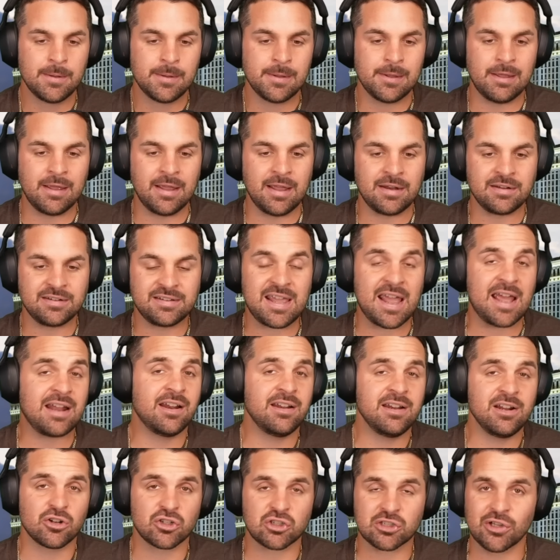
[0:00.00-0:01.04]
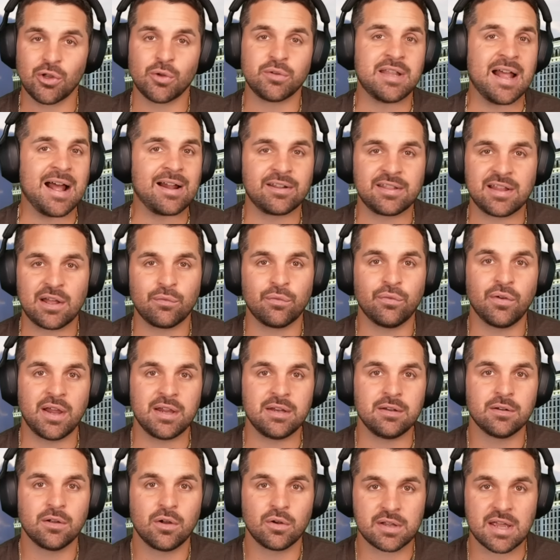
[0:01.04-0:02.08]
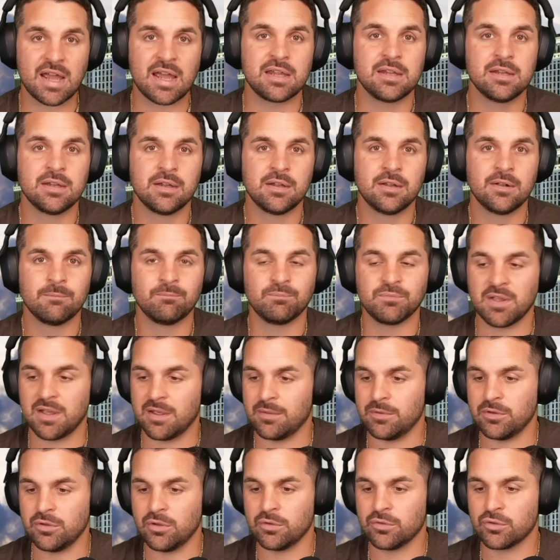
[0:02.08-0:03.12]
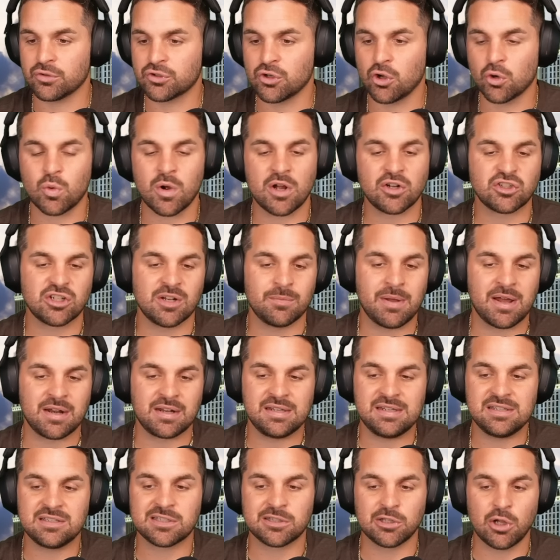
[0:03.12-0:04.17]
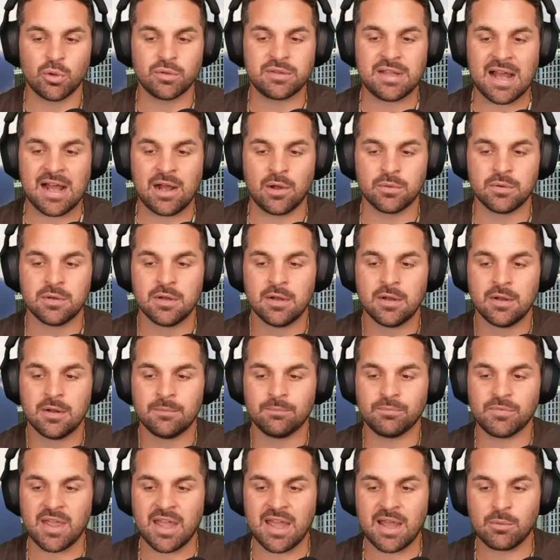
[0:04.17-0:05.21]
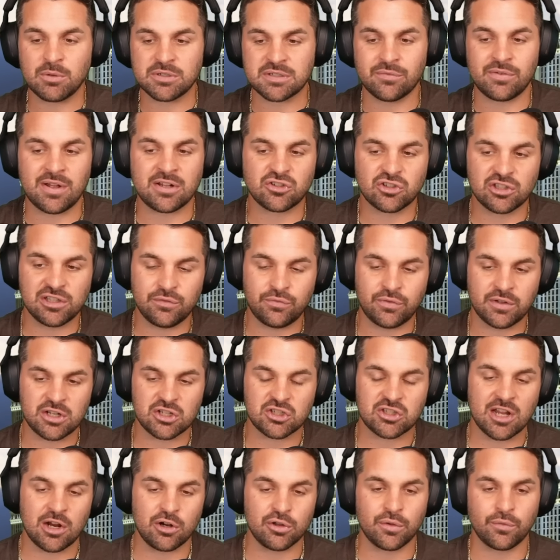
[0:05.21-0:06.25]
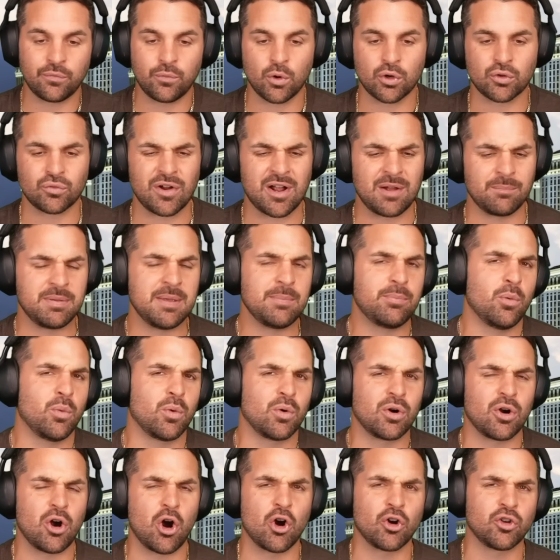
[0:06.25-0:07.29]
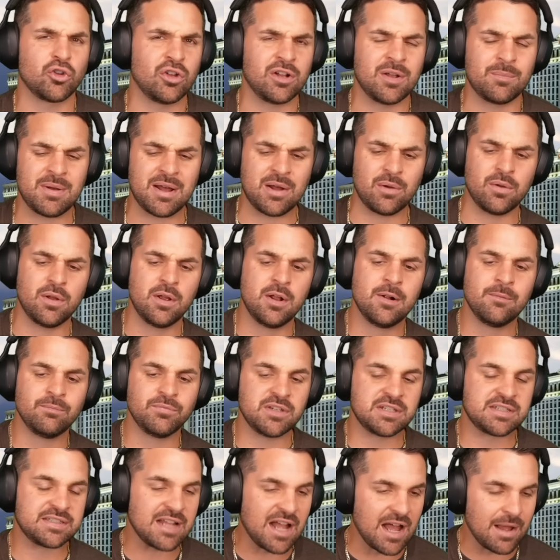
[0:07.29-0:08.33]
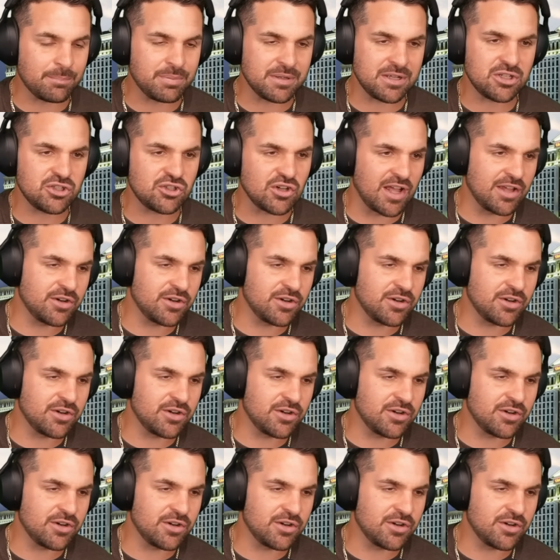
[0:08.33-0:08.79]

And Cannonier slowed down in that fight, okay? I mean, there's no question about it. He slowed down and was eventually finished there in the fourth round. People were arguing about the stoppage.